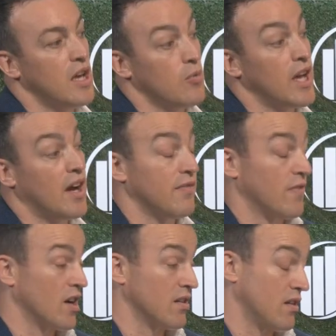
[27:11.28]
yeah, we
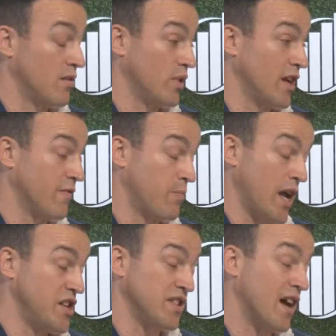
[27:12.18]
have our, our uh, we have
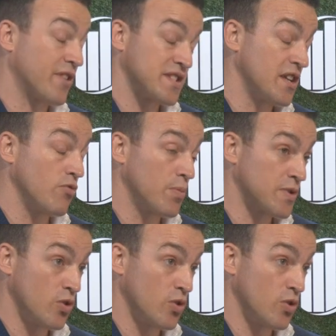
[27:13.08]
patient advocacy groups